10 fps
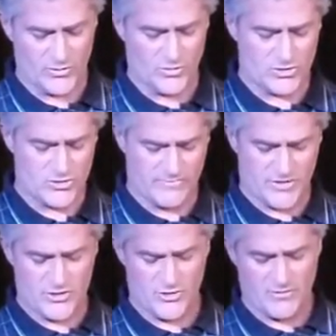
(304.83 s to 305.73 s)
daughter of the
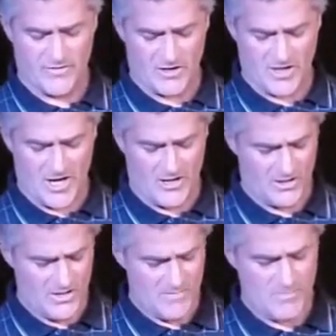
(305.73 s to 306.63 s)
Duke of
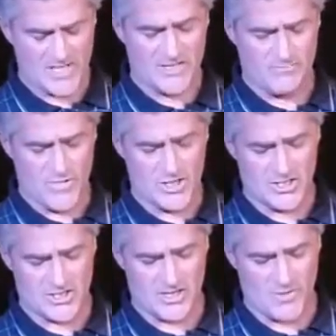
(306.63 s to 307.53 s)
Argyll might have
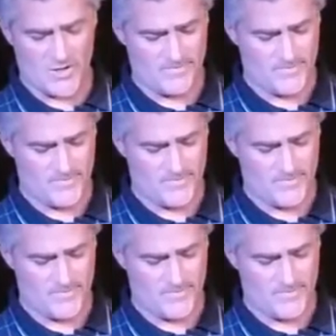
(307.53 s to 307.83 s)
murdered someone.